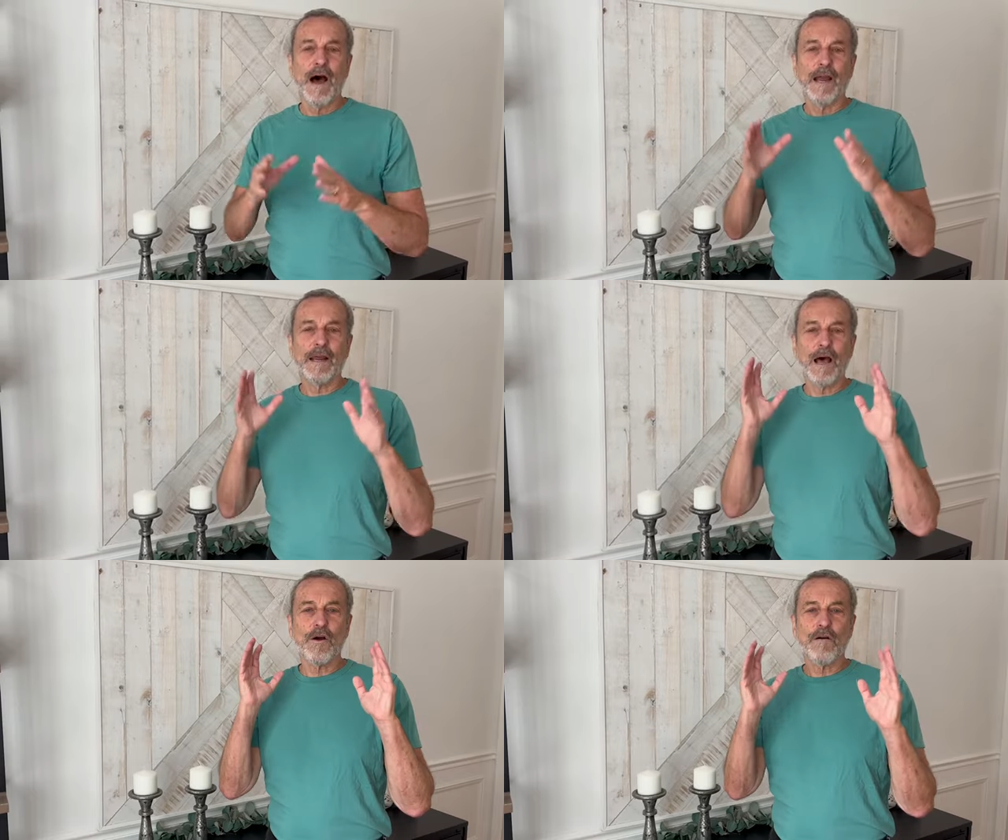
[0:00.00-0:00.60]
I
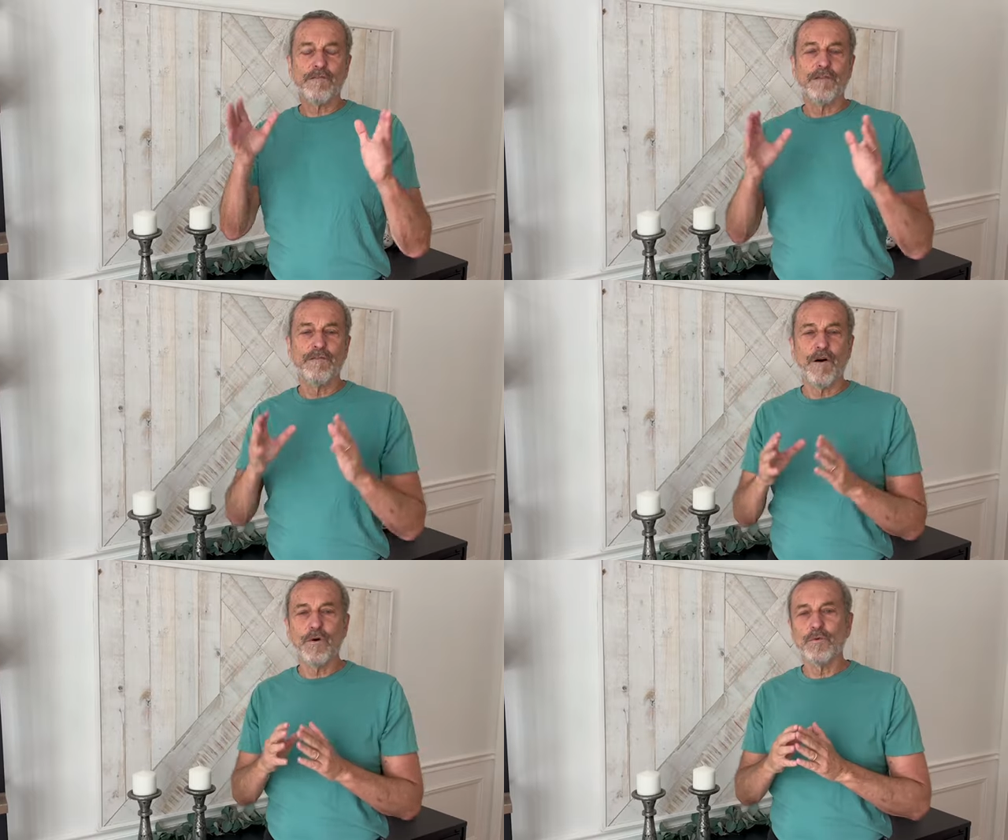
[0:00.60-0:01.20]
got off the
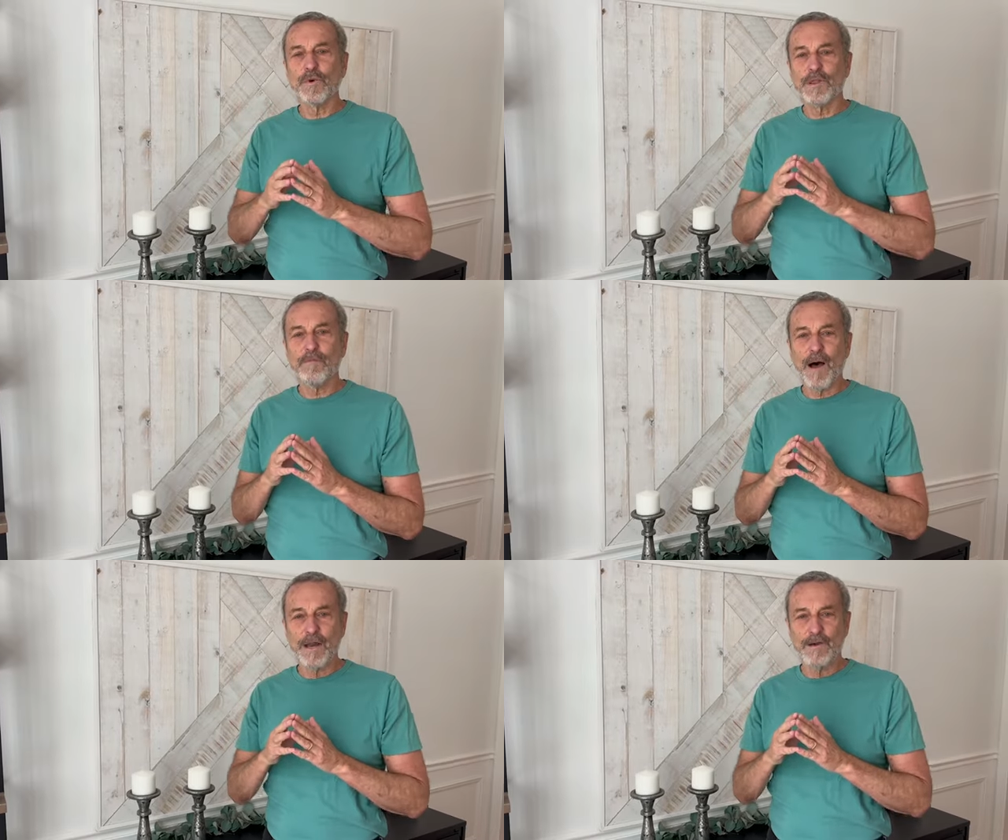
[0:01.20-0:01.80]
phone with
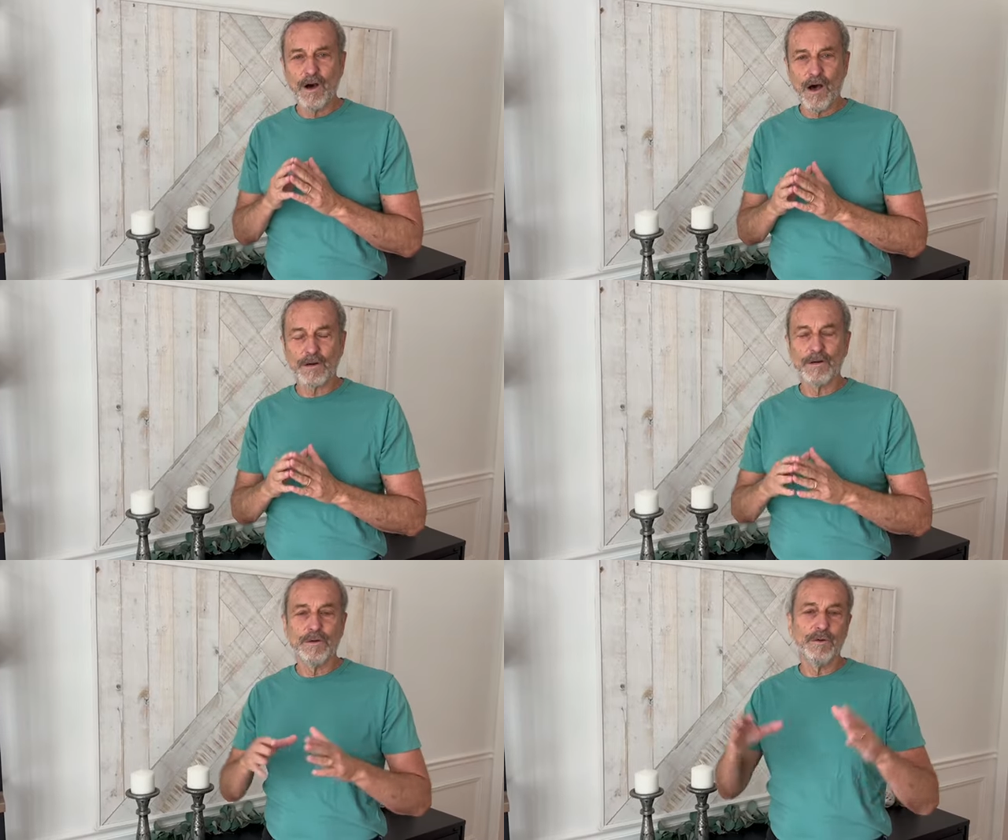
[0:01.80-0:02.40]
my
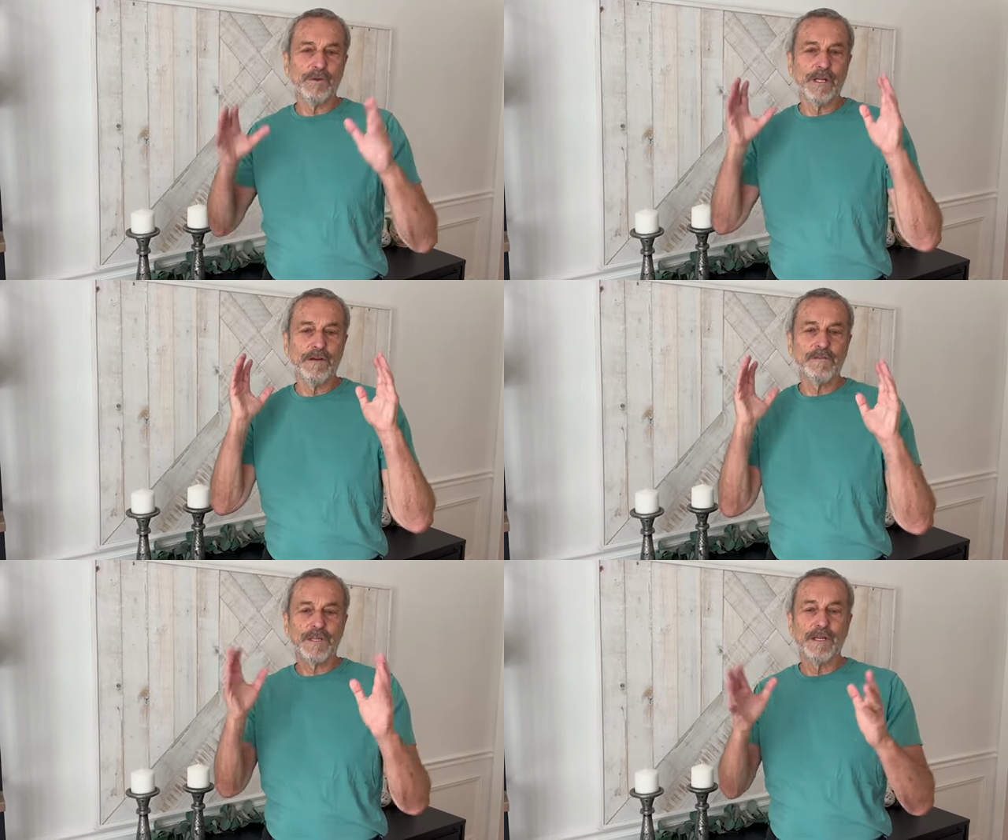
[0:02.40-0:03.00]
daughter who
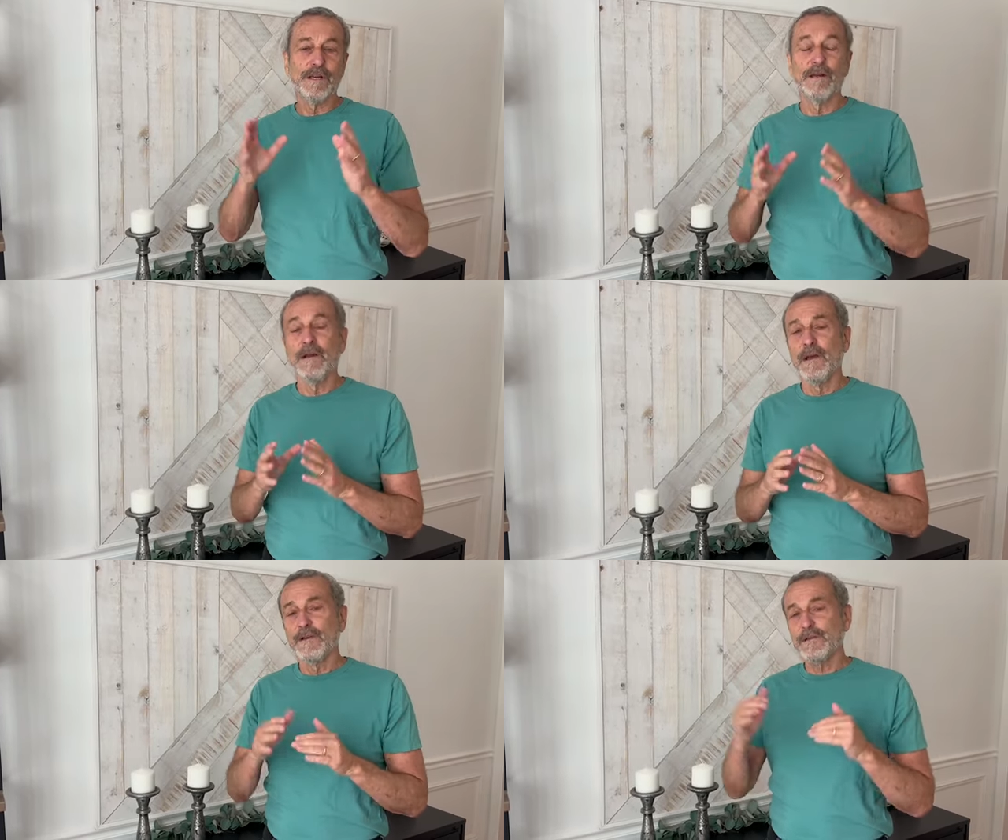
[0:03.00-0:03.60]
lives in
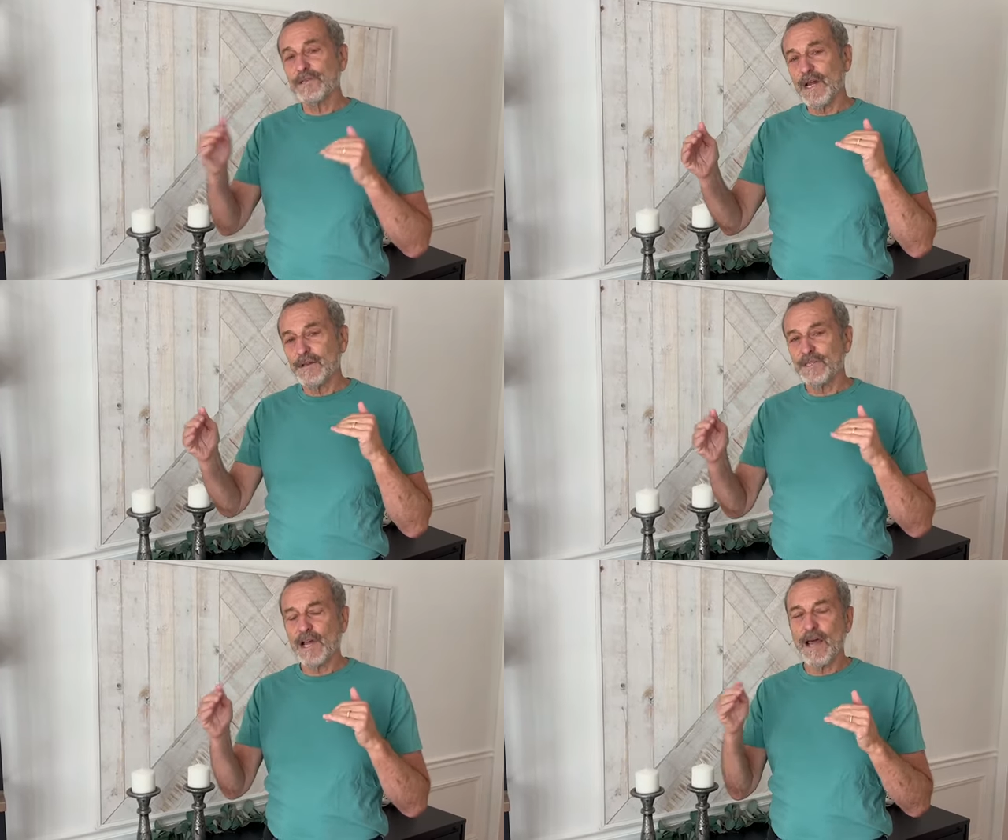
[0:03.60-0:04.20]
just
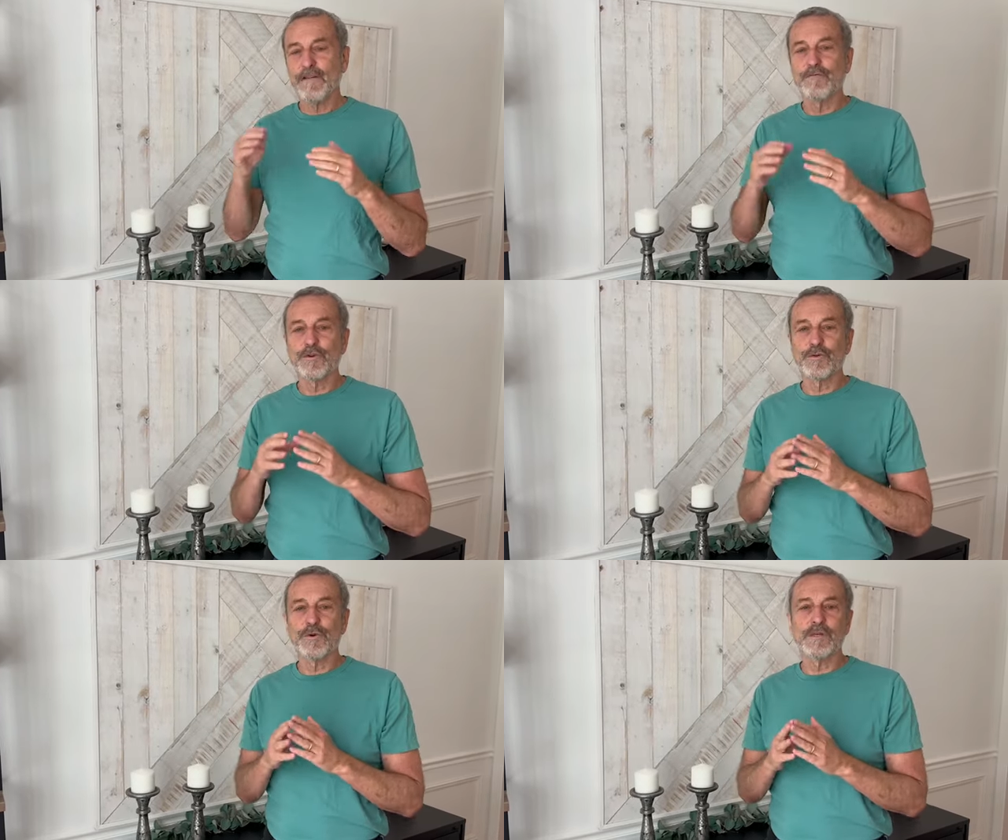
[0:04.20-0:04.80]
outside of
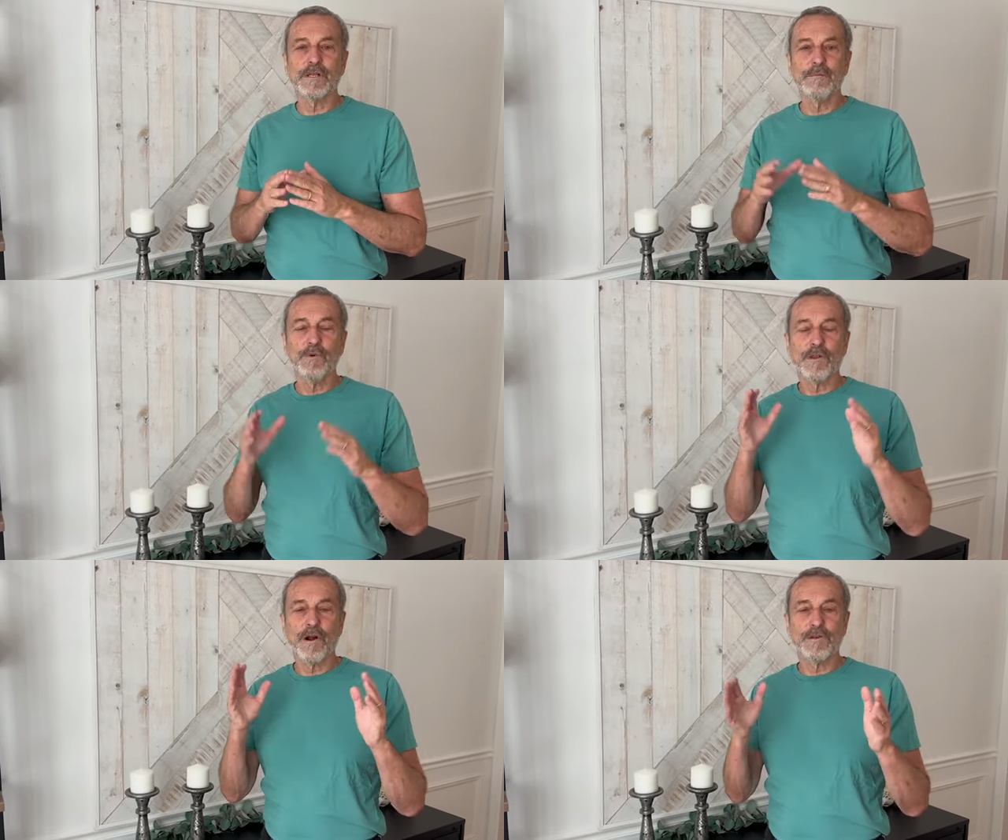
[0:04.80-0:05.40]
Jerusalem
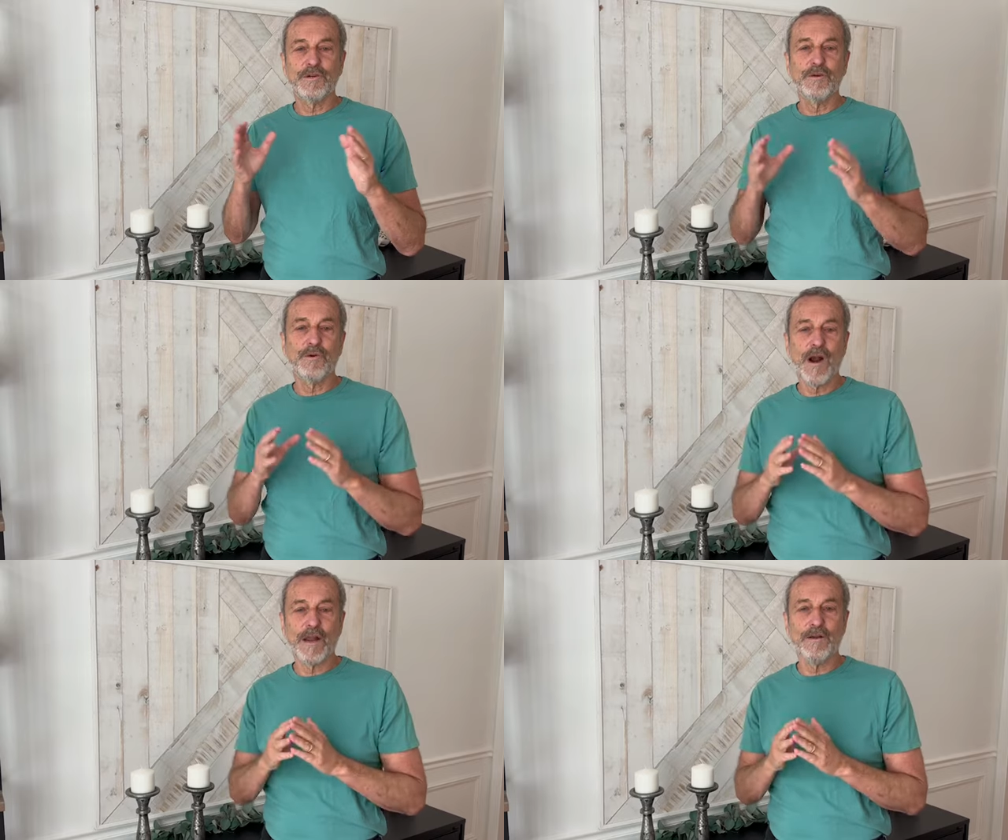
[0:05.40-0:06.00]
with our two
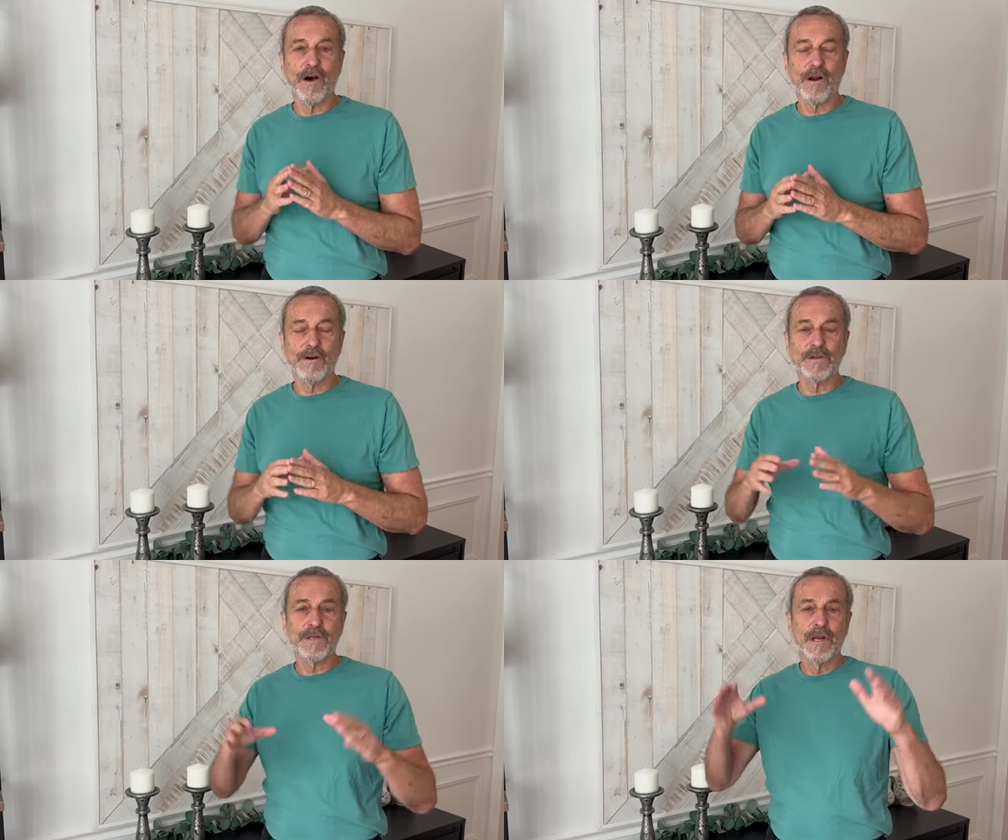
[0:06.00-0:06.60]

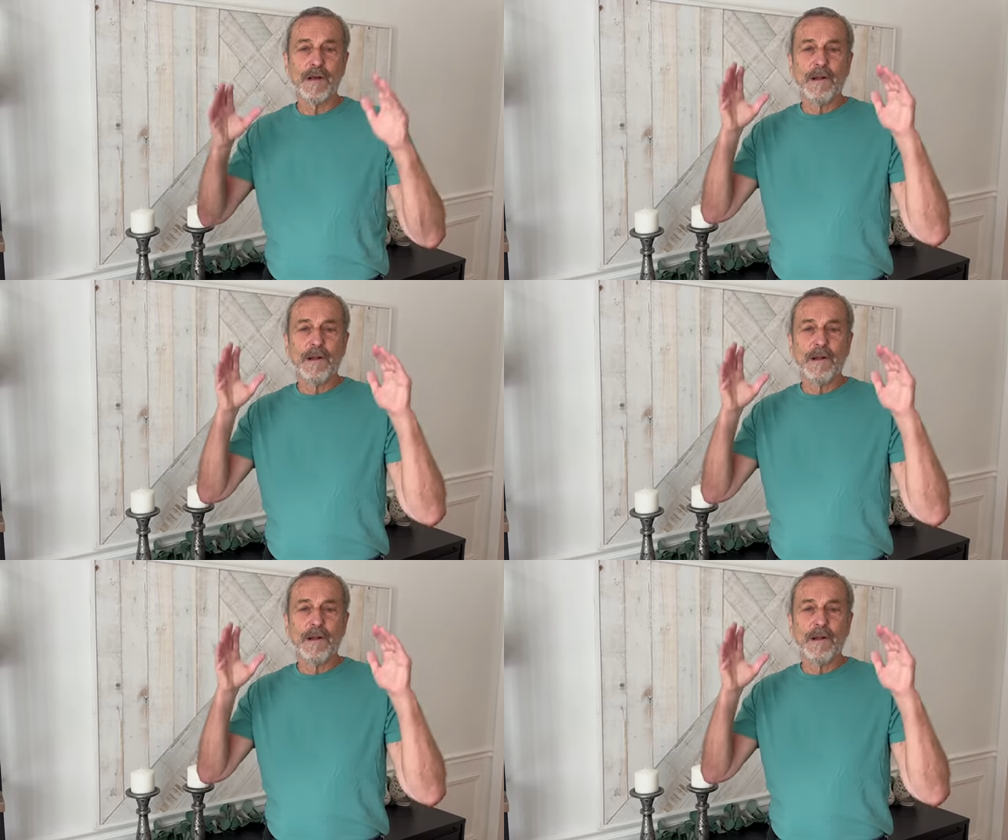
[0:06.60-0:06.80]
granddaughters.